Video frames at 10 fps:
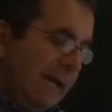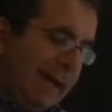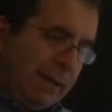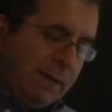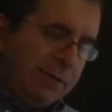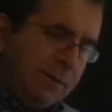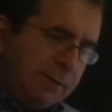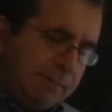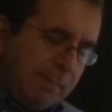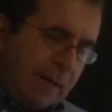
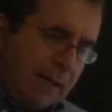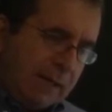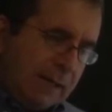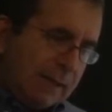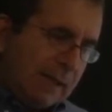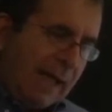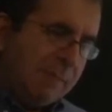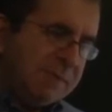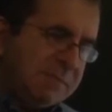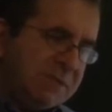Another
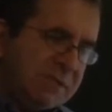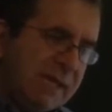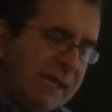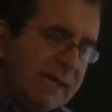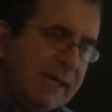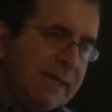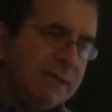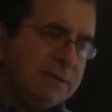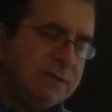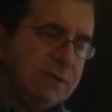common mistake
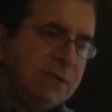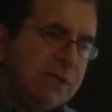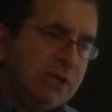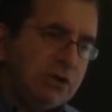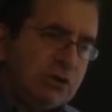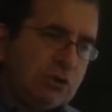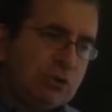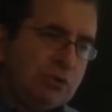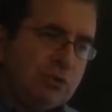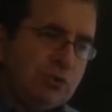is
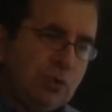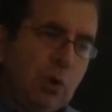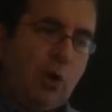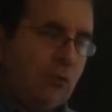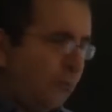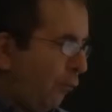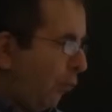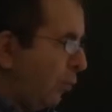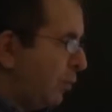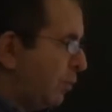to go
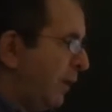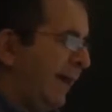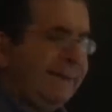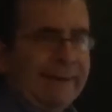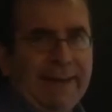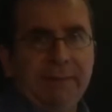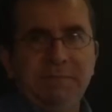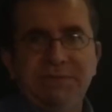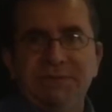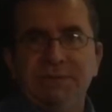for brand
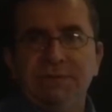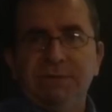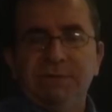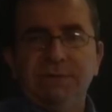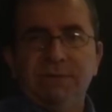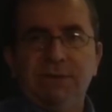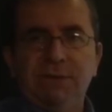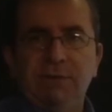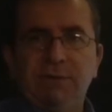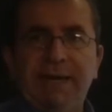names.
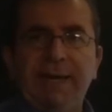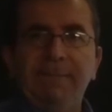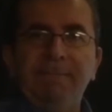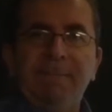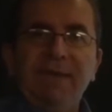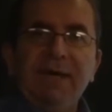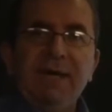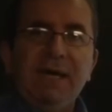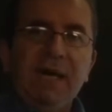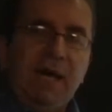Okay,
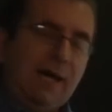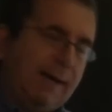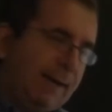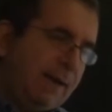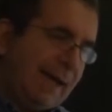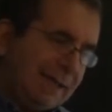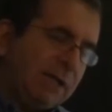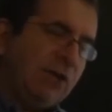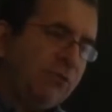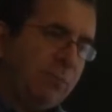a
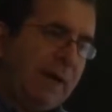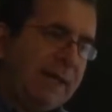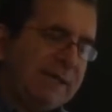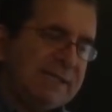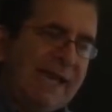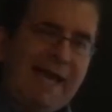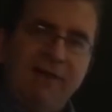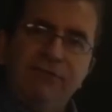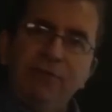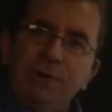lot of products
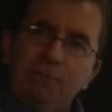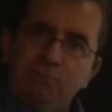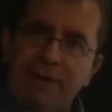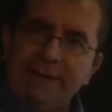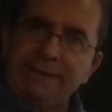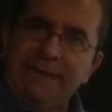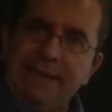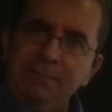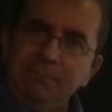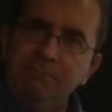have brand
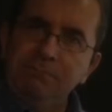name